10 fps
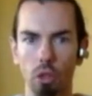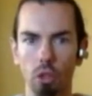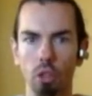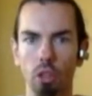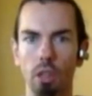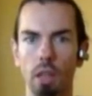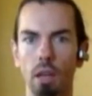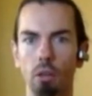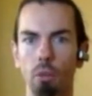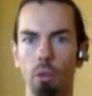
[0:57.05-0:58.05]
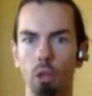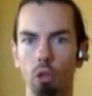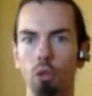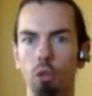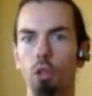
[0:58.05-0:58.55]
doesn't allow the
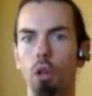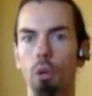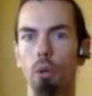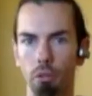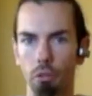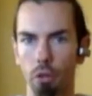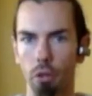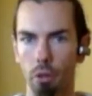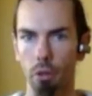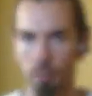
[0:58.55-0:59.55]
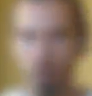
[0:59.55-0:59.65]
pressure to go any further.